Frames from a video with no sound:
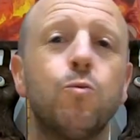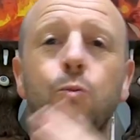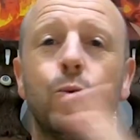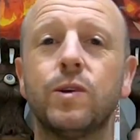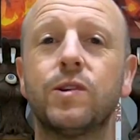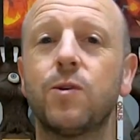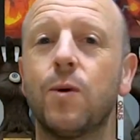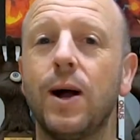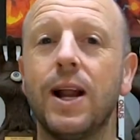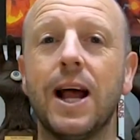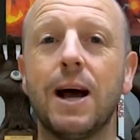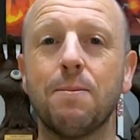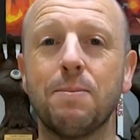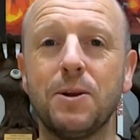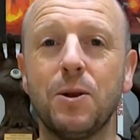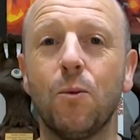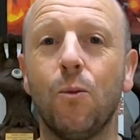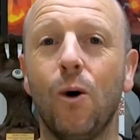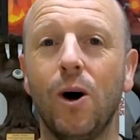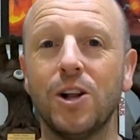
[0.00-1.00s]
was quite
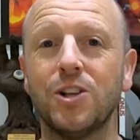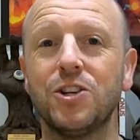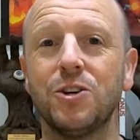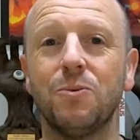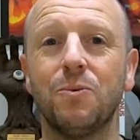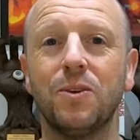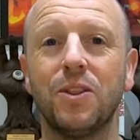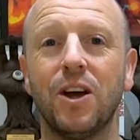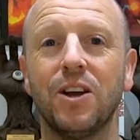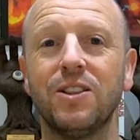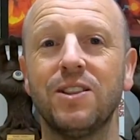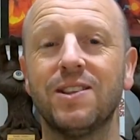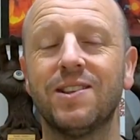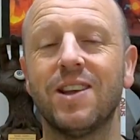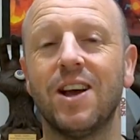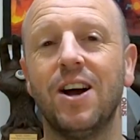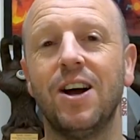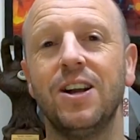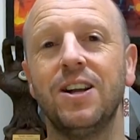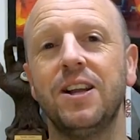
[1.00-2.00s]
happy to watch it without the
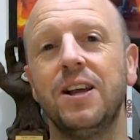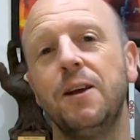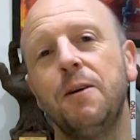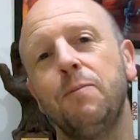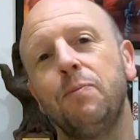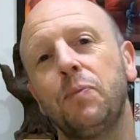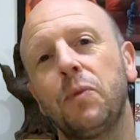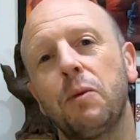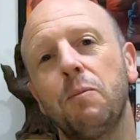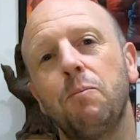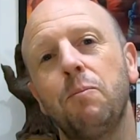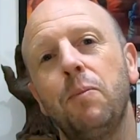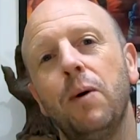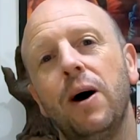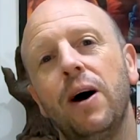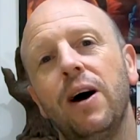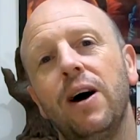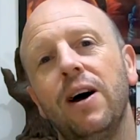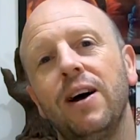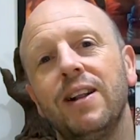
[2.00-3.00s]
sound,
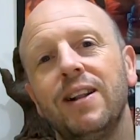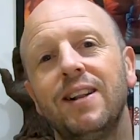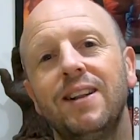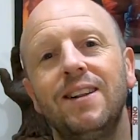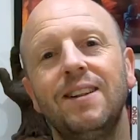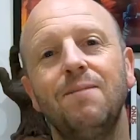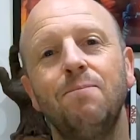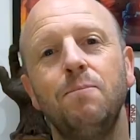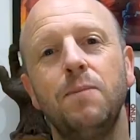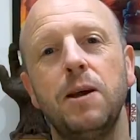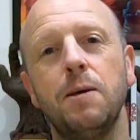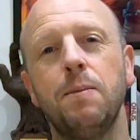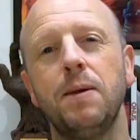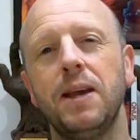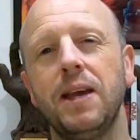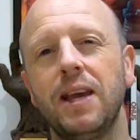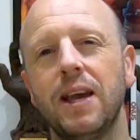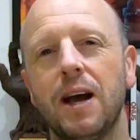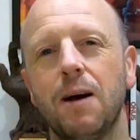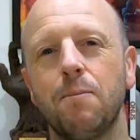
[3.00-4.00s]
but
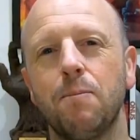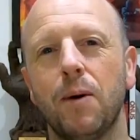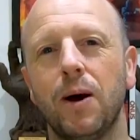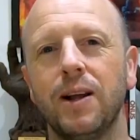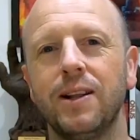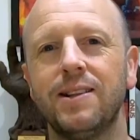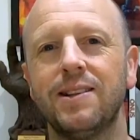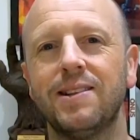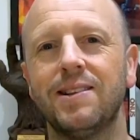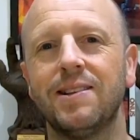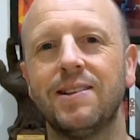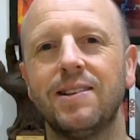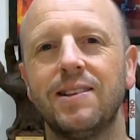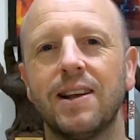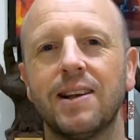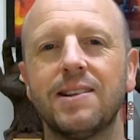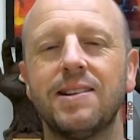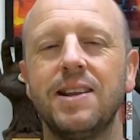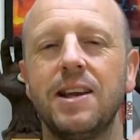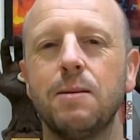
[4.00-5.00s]
maybe about
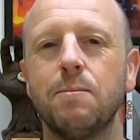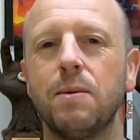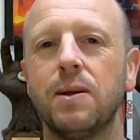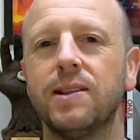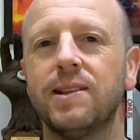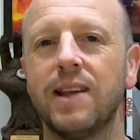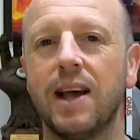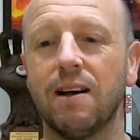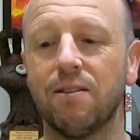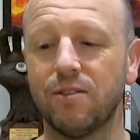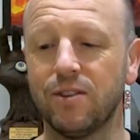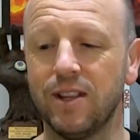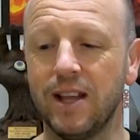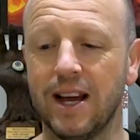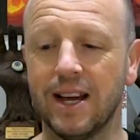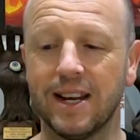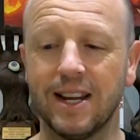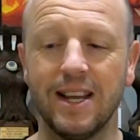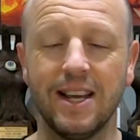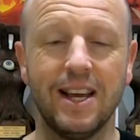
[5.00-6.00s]
6 to 8 months after
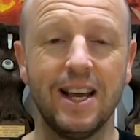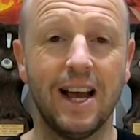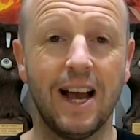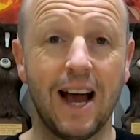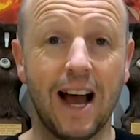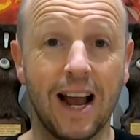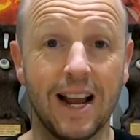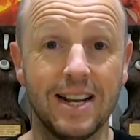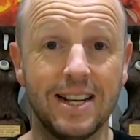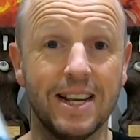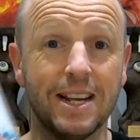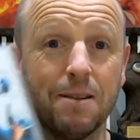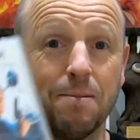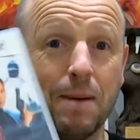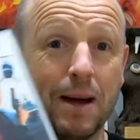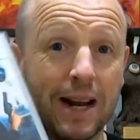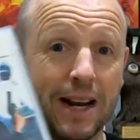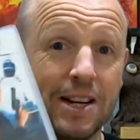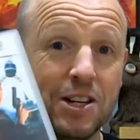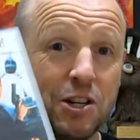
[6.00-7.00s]
that, I did
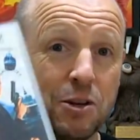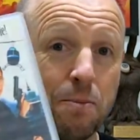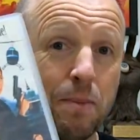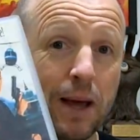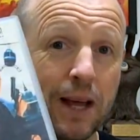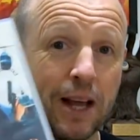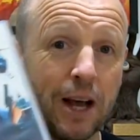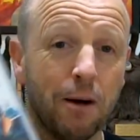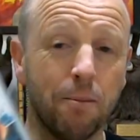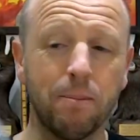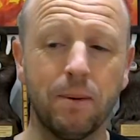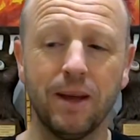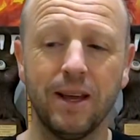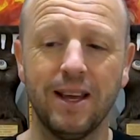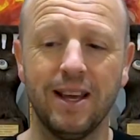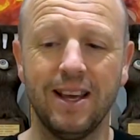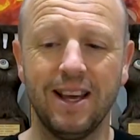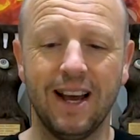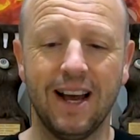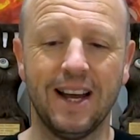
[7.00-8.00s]
manage to pick up
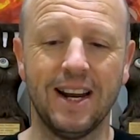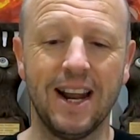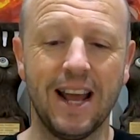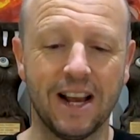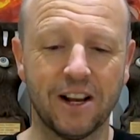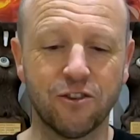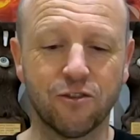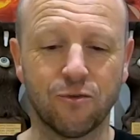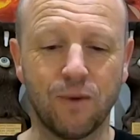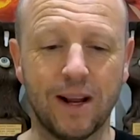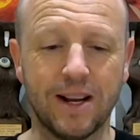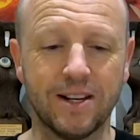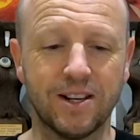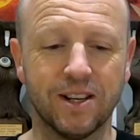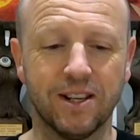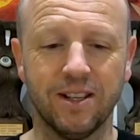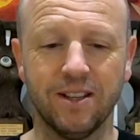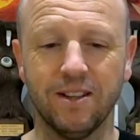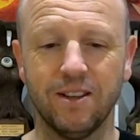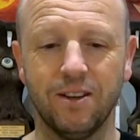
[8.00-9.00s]
an
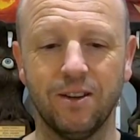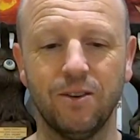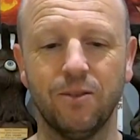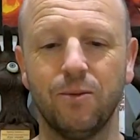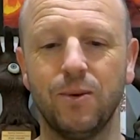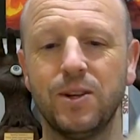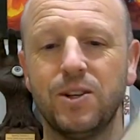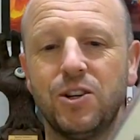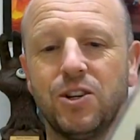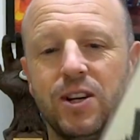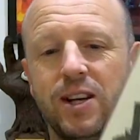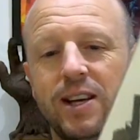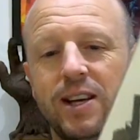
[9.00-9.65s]
X-Rental, which